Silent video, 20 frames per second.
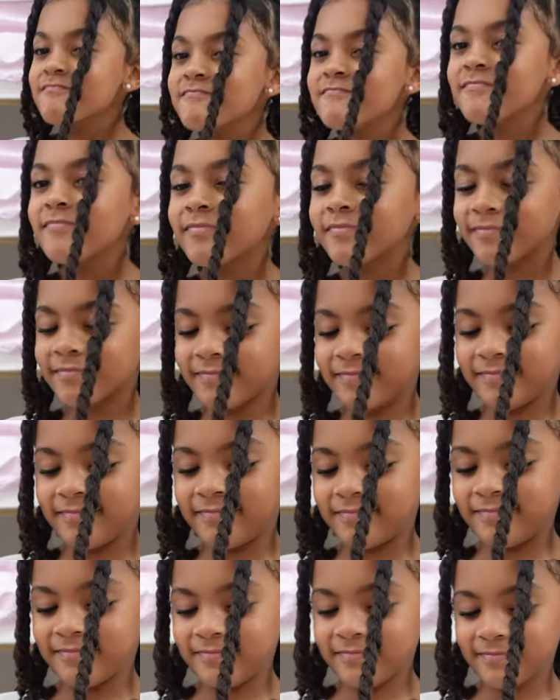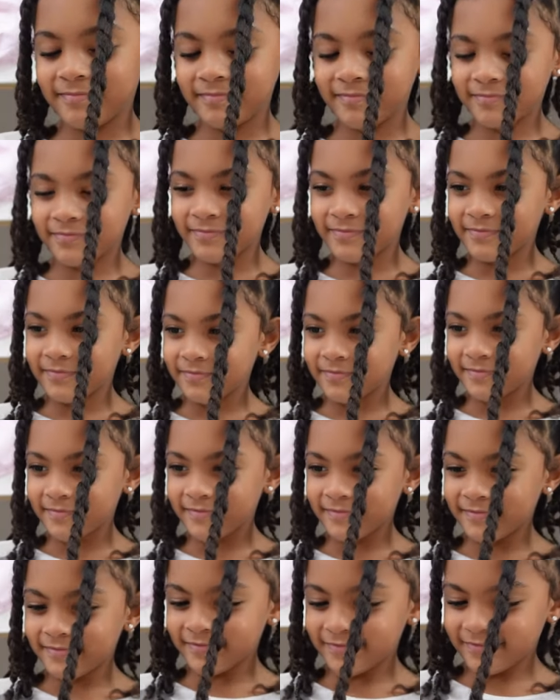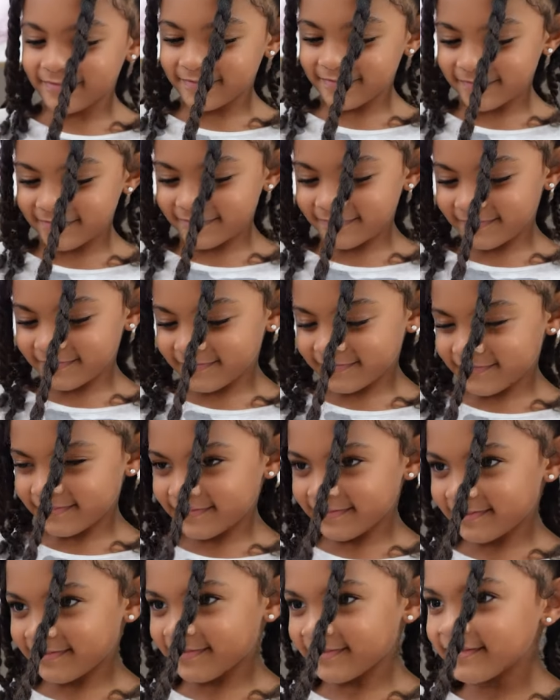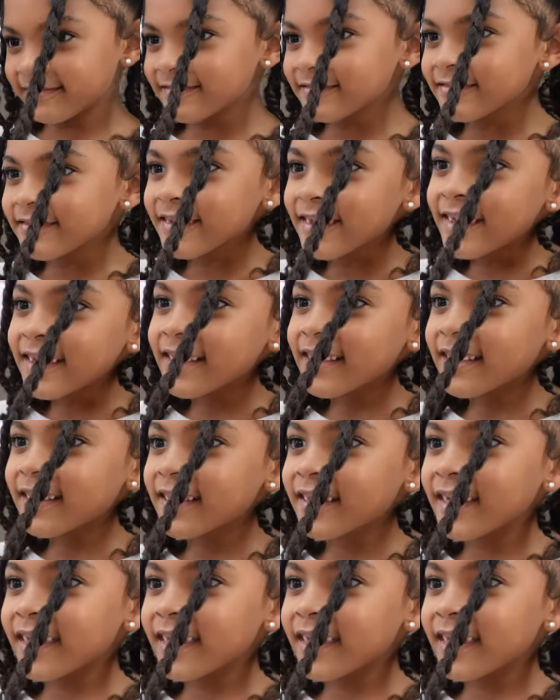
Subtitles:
No words are spoken by the person on screen.